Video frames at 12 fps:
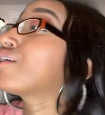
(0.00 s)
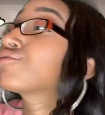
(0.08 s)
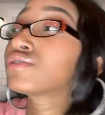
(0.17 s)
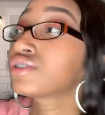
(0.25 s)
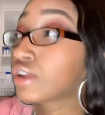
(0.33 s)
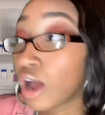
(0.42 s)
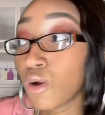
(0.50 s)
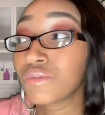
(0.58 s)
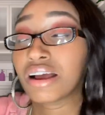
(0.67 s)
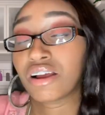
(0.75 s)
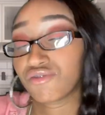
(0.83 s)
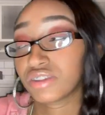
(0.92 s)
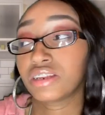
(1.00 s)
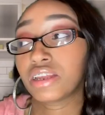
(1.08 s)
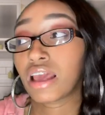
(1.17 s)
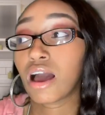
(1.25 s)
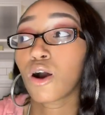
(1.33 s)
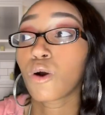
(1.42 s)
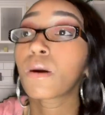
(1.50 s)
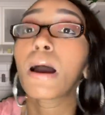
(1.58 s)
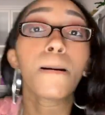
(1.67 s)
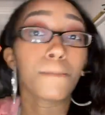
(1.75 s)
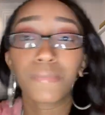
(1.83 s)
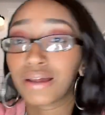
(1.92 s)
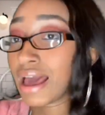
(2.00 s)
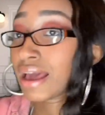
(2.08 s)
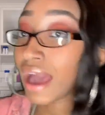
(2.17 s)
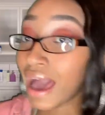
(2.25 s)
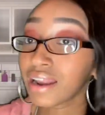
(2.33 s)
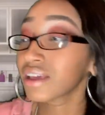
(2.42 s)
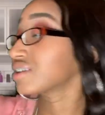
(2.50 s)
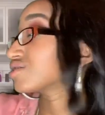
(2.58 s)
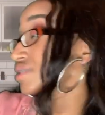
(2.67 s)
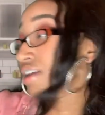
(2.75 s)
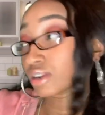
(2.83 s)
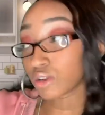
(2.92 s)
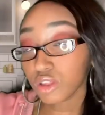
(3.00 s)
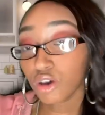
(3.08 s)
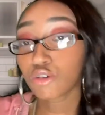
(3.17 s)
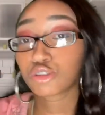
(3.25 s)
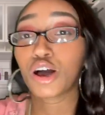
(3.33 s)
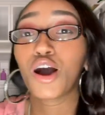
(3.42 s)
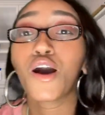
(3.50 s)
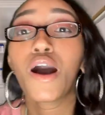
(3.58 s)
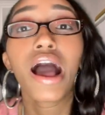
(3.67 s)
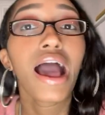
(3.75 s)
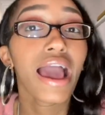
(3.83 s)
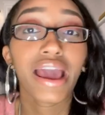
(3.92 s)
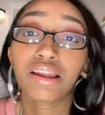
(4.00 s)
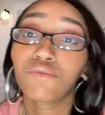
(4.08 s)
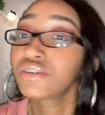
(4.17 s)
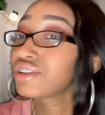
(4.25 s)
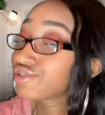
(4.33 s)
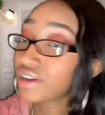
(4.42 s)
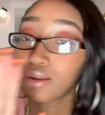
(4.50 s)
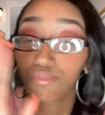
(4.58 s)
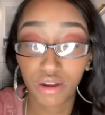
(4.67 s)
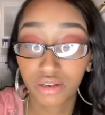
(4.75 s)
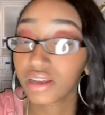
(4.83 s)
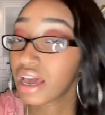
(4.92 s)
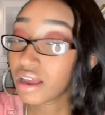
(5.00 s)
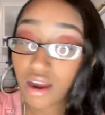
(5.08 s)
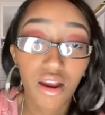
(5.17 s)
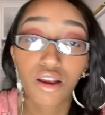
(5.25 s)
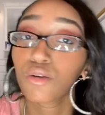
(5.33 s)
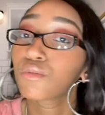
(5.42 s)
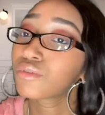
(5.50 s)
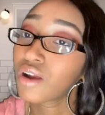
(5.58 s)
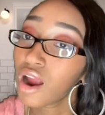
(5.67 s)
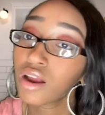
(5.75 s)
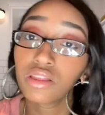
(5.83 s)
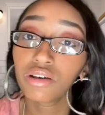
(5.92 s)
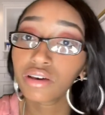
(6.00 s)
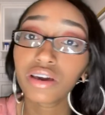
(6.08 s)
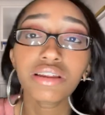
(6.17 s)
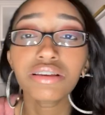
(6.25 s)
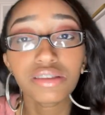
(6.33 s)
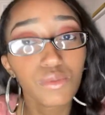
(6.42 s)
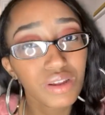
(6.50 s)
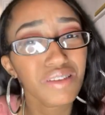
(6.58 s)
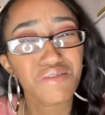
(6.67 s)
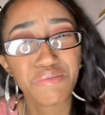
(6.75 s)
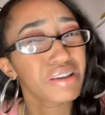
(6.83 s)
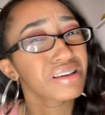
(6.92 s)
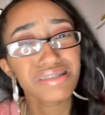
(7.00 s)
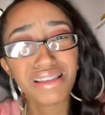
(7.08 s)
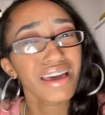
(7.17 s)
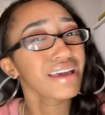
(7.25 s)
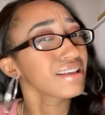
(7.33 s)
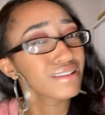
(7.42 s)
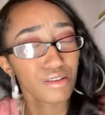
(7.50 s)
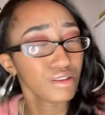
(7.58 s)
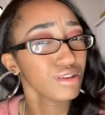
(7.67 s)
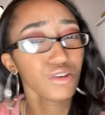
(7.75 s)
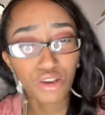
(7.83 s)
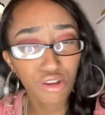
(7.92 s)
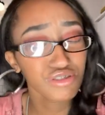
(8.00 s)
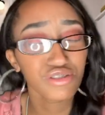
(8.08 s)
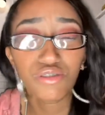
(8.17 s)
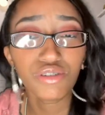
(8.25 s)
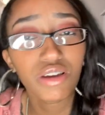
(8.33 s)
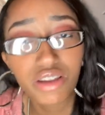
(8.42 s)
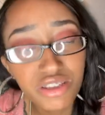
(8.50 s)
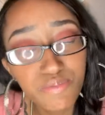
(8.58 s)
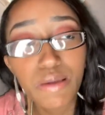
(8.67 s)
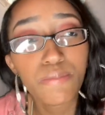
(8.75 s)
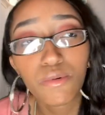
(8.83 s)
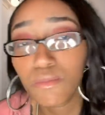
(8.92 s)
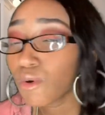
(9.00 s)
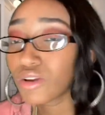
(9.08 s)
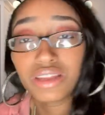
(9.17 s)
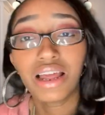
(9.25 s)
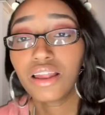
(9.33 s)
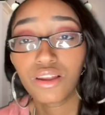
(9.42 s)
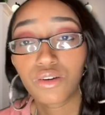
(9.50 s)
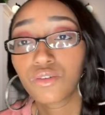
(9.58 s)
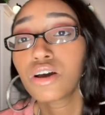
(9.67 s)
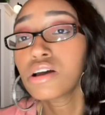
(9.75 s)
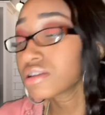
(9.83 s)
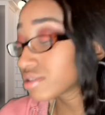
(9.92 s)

I really don't. I really need help. But I got it because she ain't got no clothes on. And I'm really trying to protect her, her little goodies or whatever because, like, you know, she don't know these people more than I don't.